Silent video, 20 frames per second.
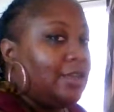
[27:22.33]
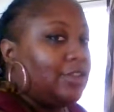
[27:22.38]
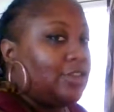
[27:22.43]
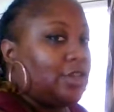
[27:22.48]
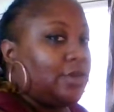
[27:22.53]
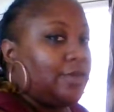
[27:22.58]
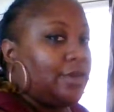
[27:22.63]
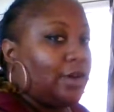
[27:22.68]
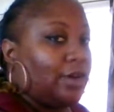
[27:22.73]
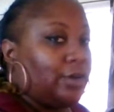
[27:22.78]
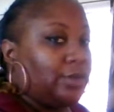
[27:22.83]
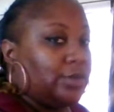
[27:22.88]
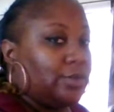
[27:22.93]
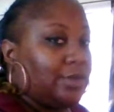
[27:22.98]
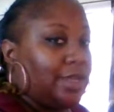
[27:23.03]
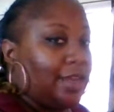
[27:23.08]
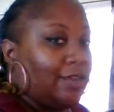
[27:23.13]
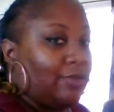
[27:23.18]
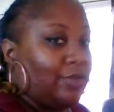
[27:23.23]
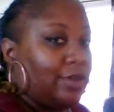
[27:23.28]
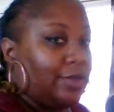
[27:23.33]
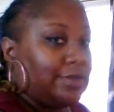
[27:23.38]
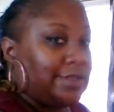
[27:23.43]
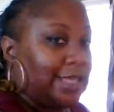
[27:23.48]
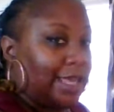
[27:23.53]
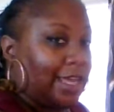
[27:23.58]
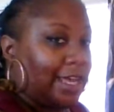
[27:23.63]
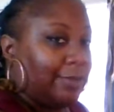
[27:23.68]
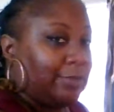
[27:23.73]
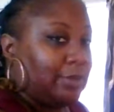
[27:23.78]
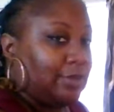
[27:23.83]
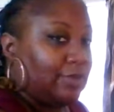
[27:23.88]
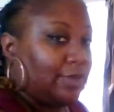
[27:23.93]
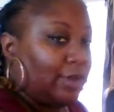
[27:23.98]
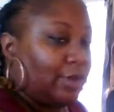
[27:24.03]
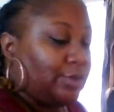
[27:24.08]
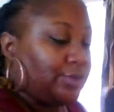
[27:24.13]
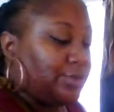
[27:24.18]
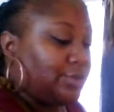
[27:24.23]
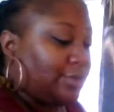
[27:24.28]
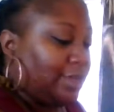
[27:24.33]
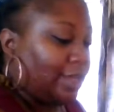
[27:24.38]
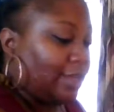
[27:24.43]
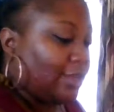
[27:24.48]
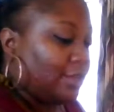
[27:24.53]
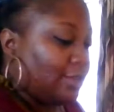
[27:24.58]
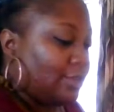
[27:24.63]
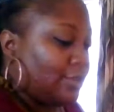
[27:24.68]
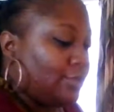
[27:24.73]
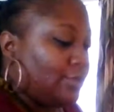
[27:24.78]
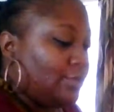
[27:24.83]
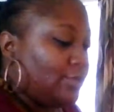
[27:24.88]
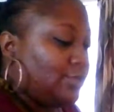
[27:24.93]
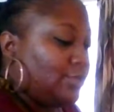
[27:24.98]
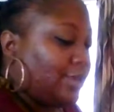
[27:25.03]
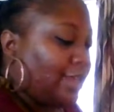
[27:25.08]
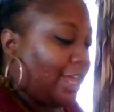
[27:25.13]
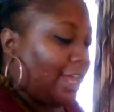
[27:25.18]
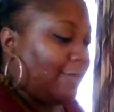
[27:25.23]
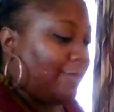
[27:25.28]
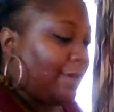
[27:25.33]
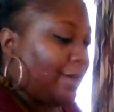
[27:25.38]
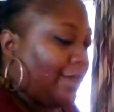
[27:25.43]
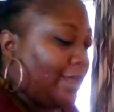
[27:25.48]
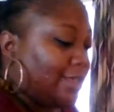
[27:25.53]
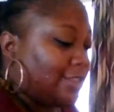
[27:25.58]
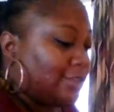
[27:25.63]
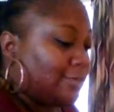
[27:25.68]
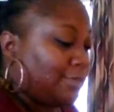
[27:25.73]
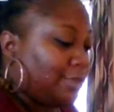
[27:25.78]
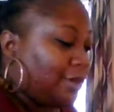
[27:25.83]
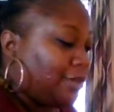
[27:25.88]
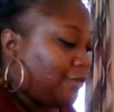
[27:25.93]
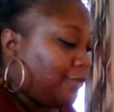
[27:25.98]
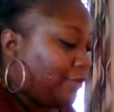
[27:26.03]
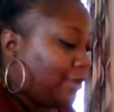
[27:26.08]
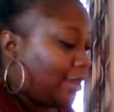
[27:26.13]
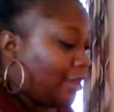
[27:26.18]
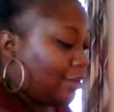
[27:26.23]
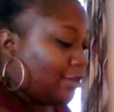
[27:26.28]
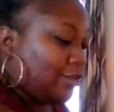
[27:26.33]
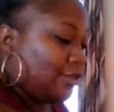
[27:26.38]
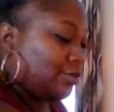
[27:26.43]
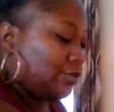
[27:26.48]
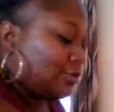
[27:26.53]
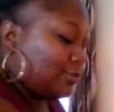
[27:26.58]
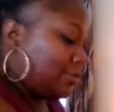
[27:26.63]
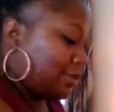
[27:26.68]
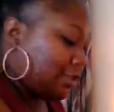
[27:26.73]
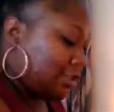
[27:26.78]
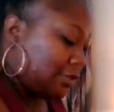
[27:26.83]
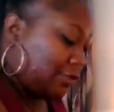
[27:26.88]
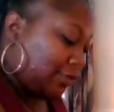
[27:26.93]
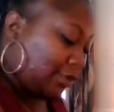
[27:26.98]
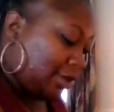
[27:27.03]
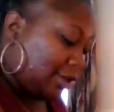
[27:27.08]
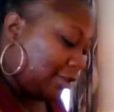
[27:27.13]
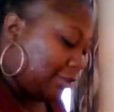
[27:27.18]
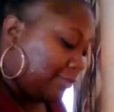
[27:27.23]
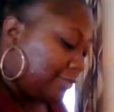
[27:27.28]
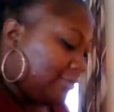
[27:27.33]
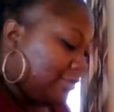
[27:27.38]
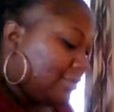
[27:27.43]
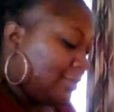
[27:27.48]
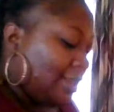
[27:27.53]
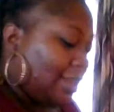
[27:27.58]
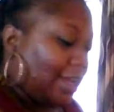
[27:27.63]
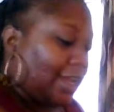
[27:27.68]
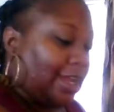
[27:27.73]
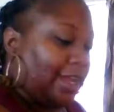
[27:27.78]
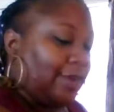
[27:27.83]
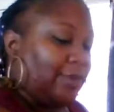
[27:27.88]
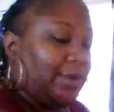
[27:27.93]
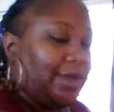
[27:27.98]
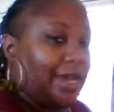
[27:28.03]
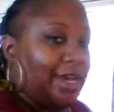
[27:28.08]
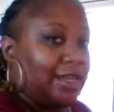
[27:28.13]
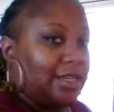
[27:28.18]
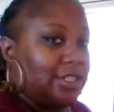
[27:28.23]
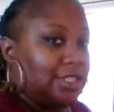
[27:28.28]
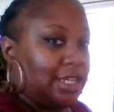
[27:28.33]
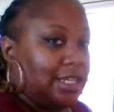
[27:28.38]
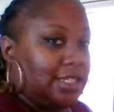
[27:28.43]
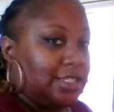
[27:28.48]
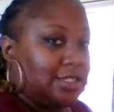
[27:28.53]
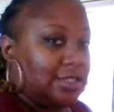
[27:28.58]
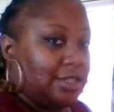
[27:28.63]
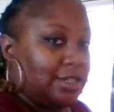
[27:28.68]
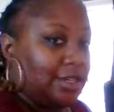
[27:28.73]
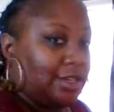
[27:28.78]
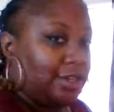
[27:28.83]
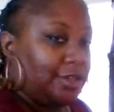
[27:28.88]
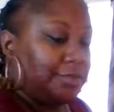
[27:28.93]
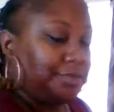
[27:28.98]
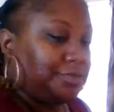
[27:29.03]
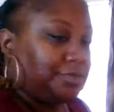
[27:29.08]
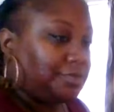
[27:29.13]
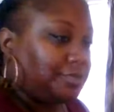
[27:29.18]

You've gone through that rough time. You've gone through that cocoon. You came out as the butterfly. Come through best friend. All right, we got the chaser here.